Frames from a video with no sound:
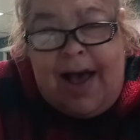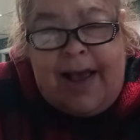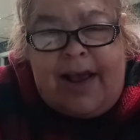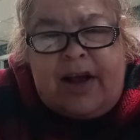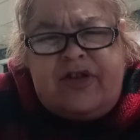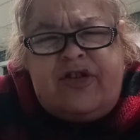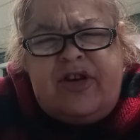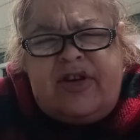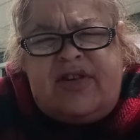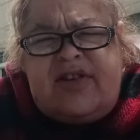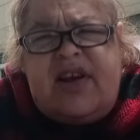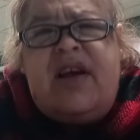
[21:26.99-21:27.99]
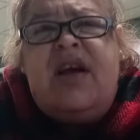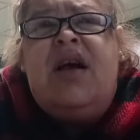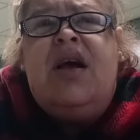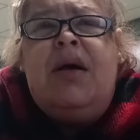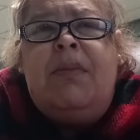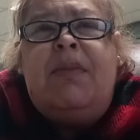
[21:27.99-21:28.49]
I guess you could say
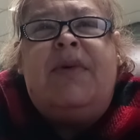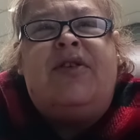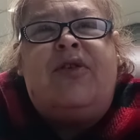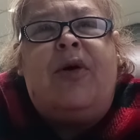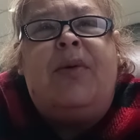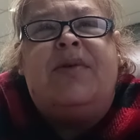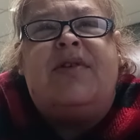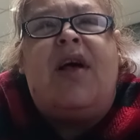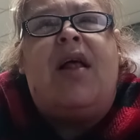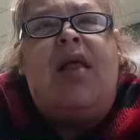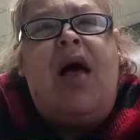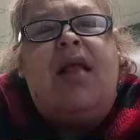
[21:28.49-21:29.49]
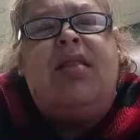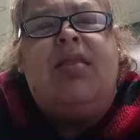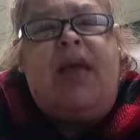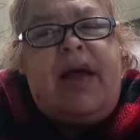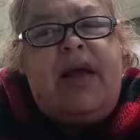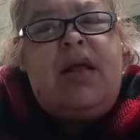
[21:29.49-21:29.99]
my story was a lot
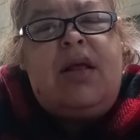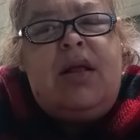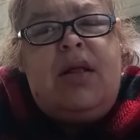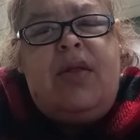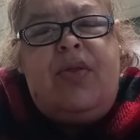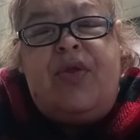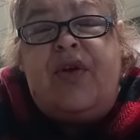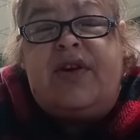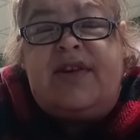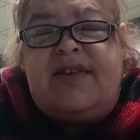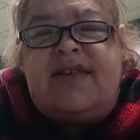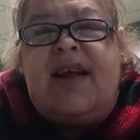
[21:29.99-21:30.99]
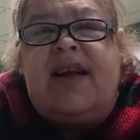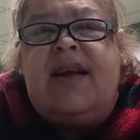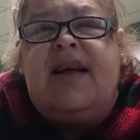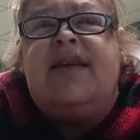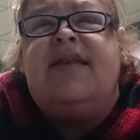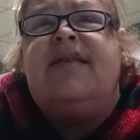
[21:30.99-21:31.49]
like the
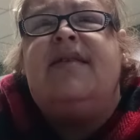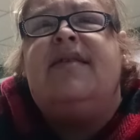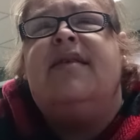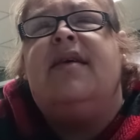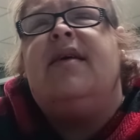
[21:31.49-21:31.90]
Descendants.